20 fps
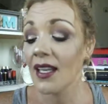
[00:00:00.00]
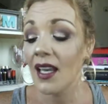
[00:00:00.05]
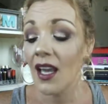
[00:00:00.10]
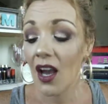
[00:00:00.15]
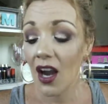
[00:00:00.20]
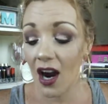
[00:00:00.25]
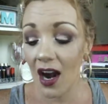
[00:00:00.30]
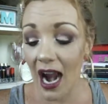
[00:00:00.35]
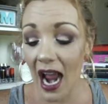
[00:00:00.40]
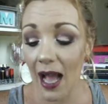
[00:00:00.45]

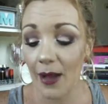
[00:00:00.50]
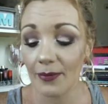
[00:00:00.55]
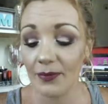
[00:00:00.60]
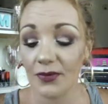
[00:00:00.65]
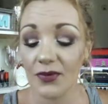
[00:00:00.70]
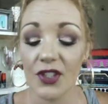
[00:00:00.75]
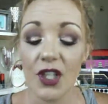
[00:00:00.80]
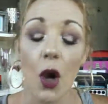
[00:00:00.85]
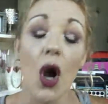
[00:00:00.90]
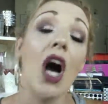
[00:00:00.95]
alright.
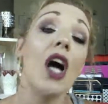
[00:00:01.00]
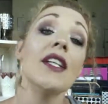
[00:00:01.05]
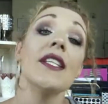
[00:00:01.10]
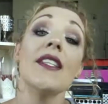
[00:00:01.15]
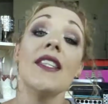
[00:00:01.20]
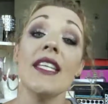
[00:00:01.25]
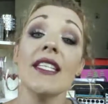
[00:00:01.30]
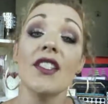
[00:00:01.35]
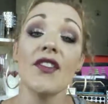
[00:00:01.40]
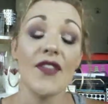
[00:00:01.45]
So on to
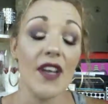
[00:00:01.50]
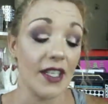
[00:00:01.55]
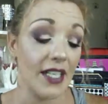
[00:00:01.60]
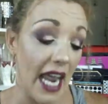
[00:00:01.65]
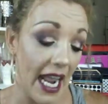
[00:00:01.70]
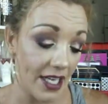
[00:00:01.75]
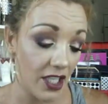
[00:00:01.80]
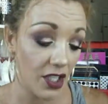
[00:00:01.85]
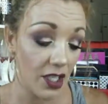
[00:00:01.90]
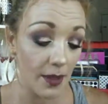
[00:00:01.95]
this
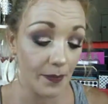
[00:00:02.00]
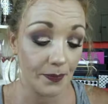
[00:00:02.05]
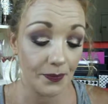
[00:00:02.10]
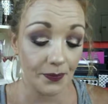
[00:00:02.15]
foundation.